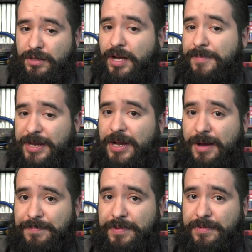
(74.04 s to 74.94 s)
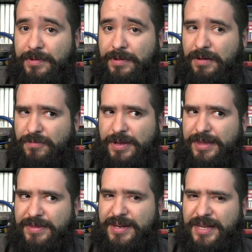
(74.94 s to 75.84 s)
coming up
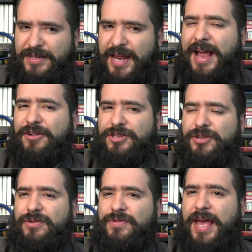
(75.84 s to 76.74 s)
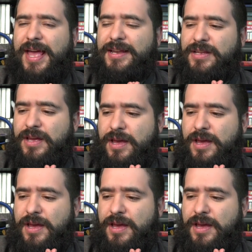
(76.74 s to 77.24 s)
within the next day or two, and